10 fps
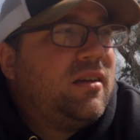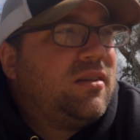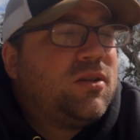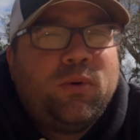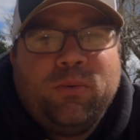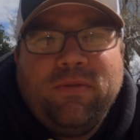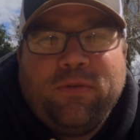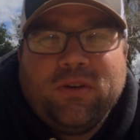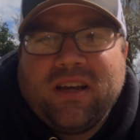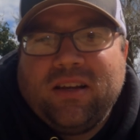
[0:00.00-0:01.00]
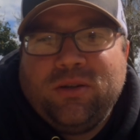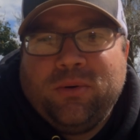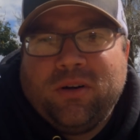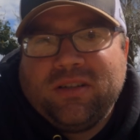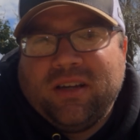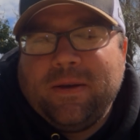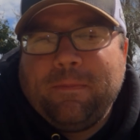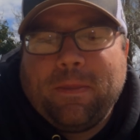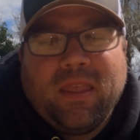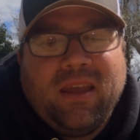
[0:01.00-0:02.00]
So when we first got to our site,
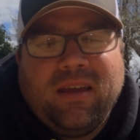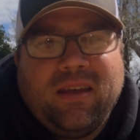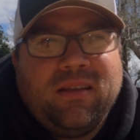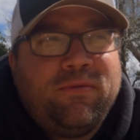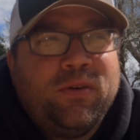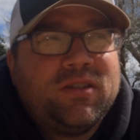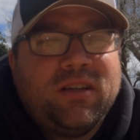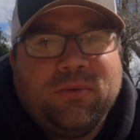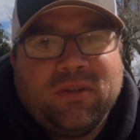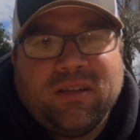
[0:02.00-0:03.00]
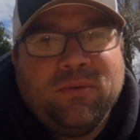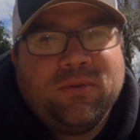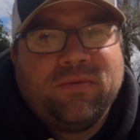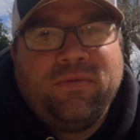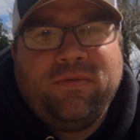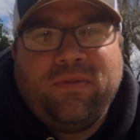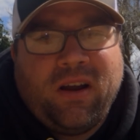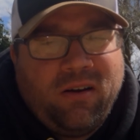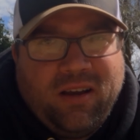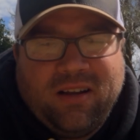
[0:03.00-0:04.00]
the first thing was it was
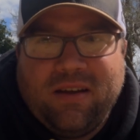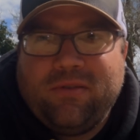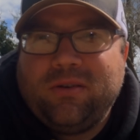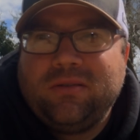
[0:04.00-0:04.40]
very unlevel,